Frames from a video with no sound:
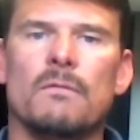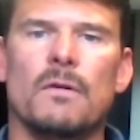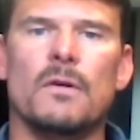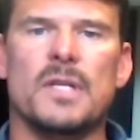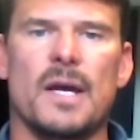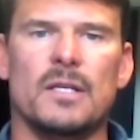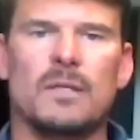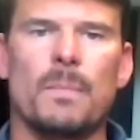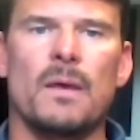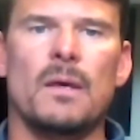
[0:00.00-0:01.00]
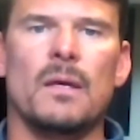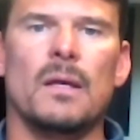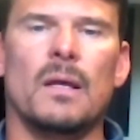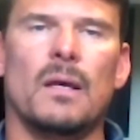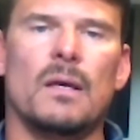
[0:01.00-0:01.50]
First item
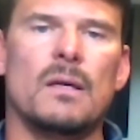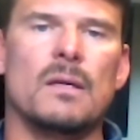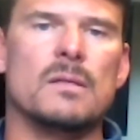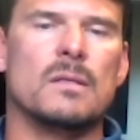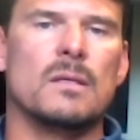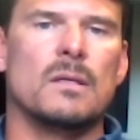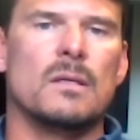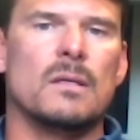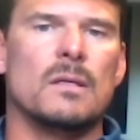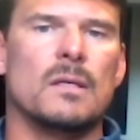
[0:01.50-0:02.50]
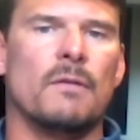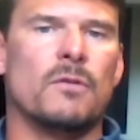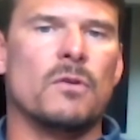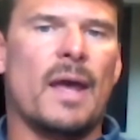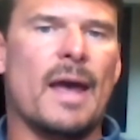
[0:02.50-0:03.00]
is,
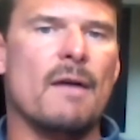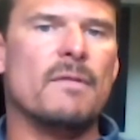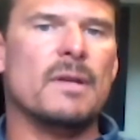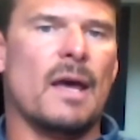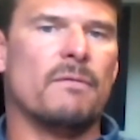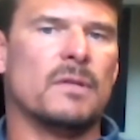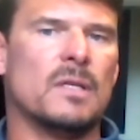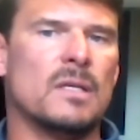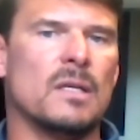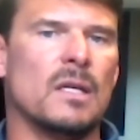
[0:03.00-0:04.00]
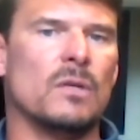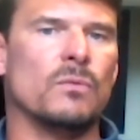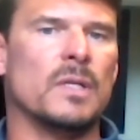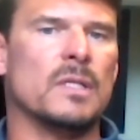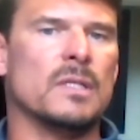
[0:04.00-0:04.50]
if you have an FTE
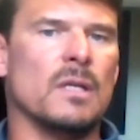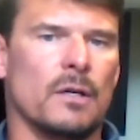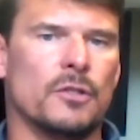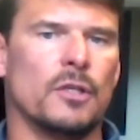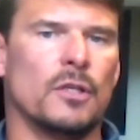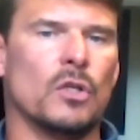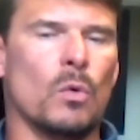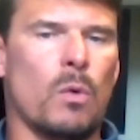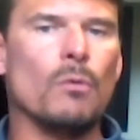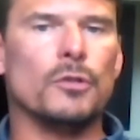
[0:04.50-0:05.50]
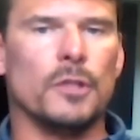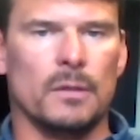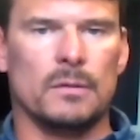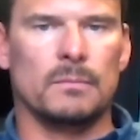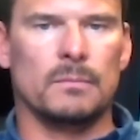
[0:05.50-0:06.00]
reduction
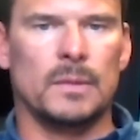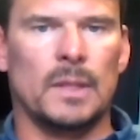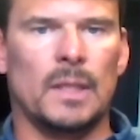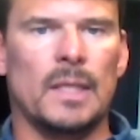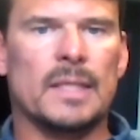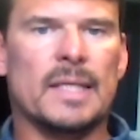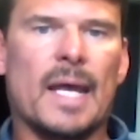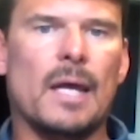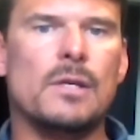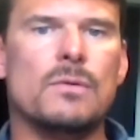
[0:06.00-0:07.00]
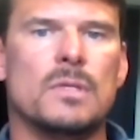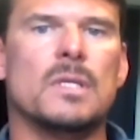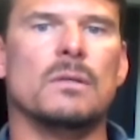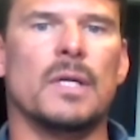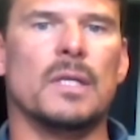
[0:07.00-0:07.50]
quotient, can you
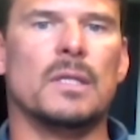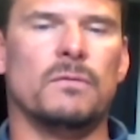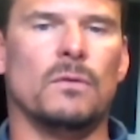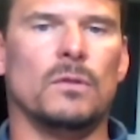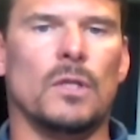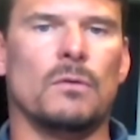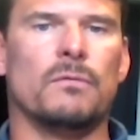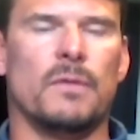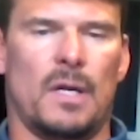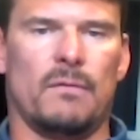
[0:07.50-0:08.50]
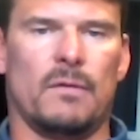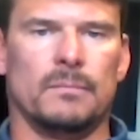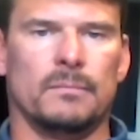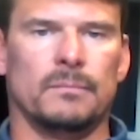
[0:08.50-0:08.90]
still get the full loan forgiven?